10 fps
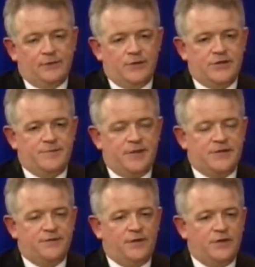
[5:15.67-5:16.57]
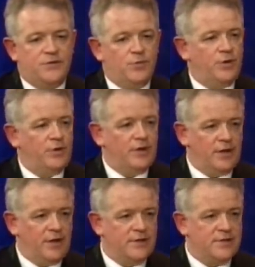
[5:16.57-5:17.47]
which specifies where you
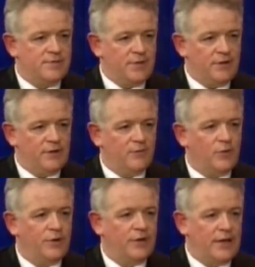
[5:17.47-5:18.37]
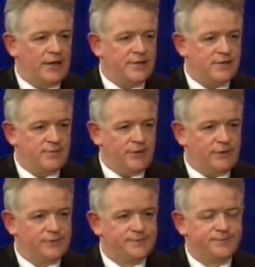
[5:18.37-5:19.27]
can't smoke and where you can
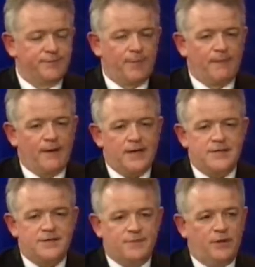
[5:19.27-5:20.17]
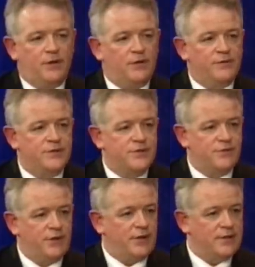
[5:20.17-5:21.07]
smoke. And smoking on the
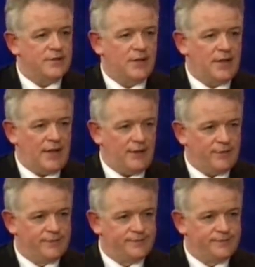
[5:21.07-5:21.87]
street is allowed.